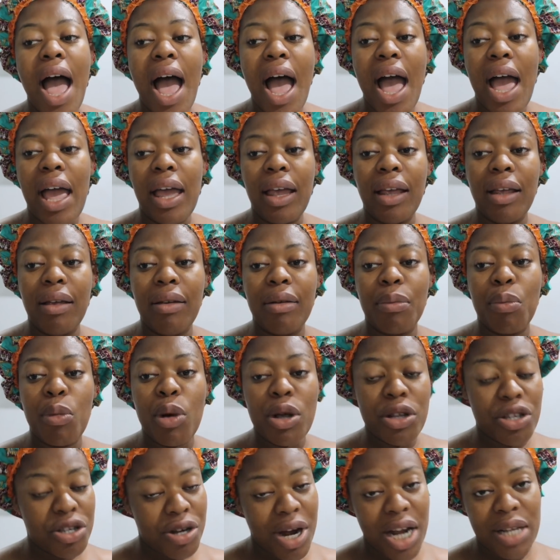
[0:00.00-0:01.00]
I
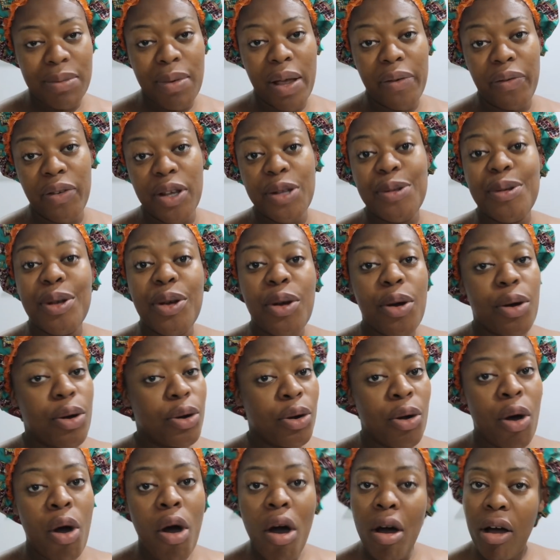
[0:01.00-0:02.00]
moisturize my face with
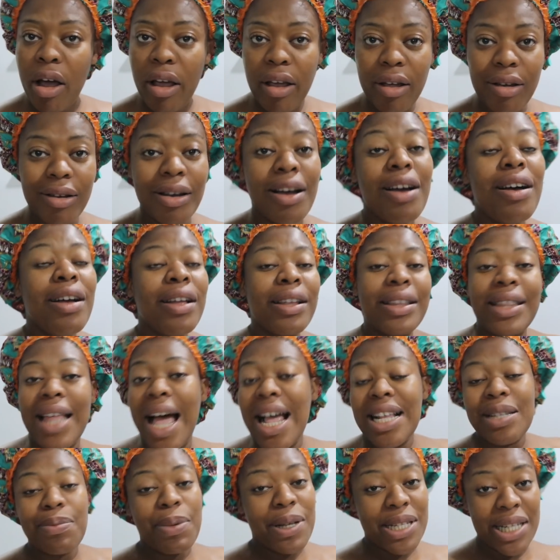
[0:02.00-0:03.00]
coconut oil.
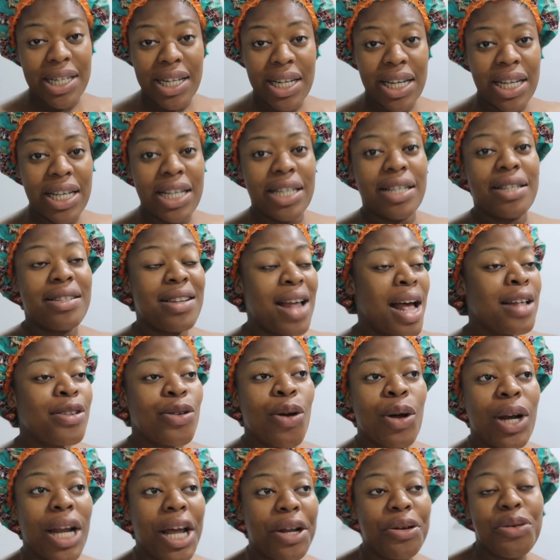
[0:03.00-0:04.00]
That's basically it.
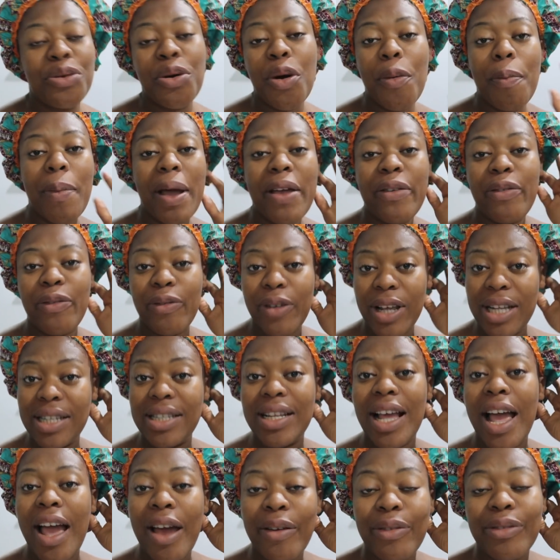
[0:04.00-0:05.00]
That's all I do on my
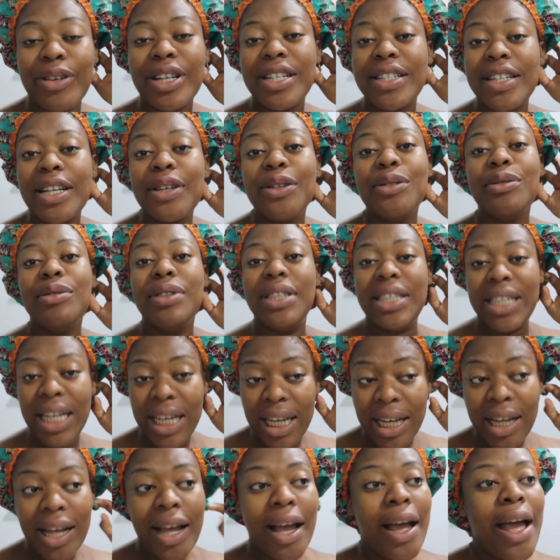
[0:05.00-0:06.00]
face every single
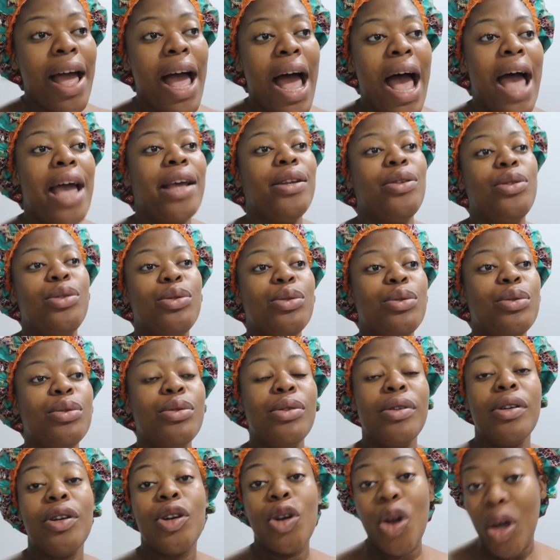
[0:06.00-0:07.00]
day. I
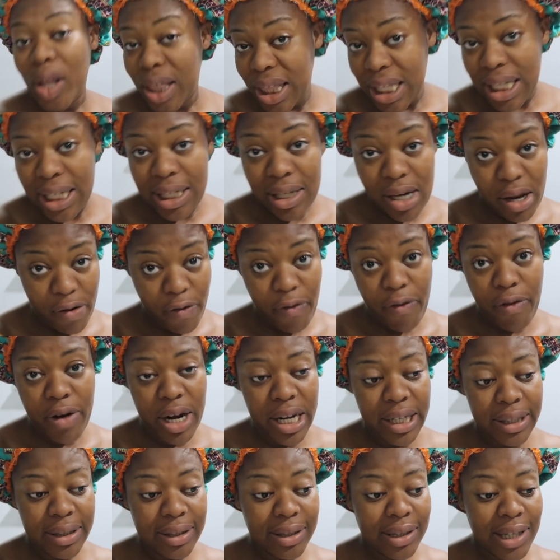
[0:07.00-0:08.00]
do nothing
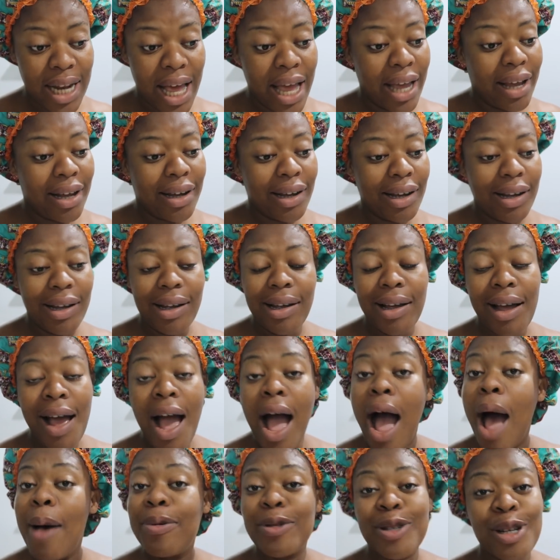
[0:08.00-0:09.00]
different, like
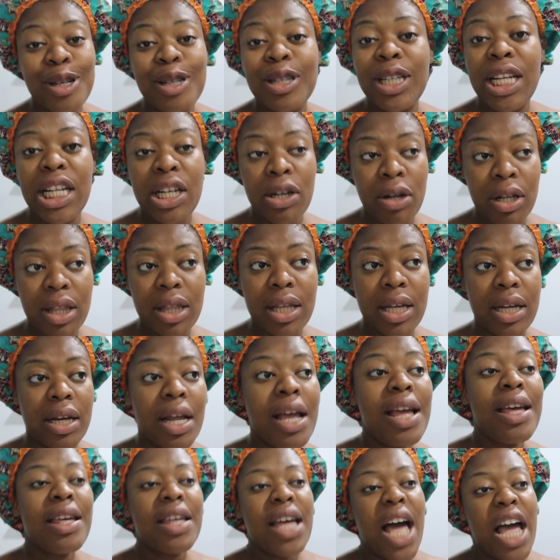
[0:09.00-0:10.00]
absolutely
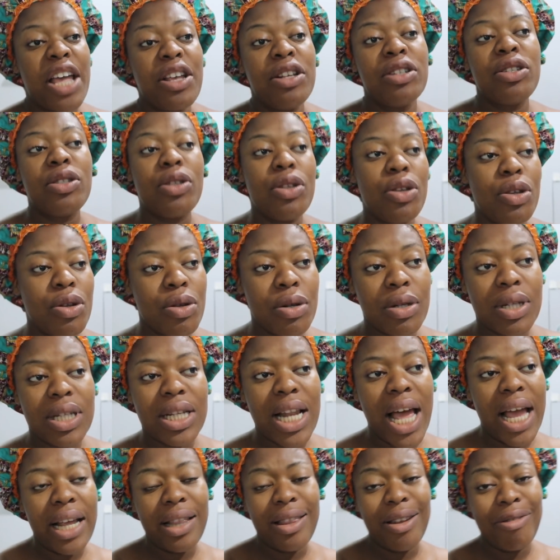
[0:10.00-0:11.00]
nothing. I used to use
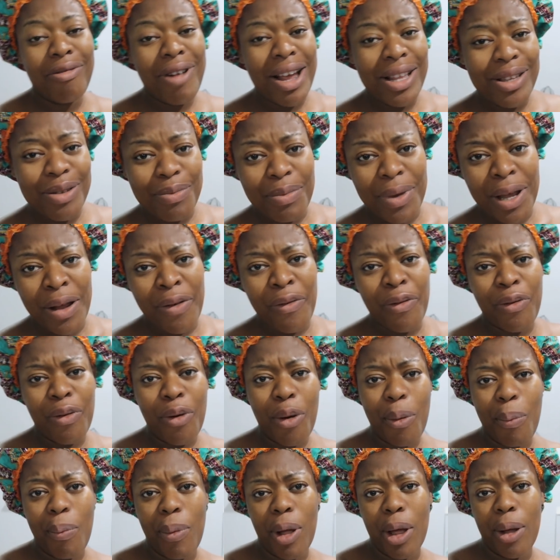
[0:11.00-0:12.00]
like the regimen
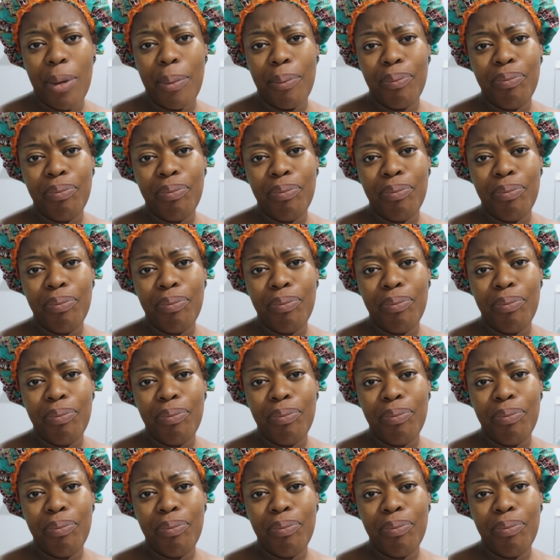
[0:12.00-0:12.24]
from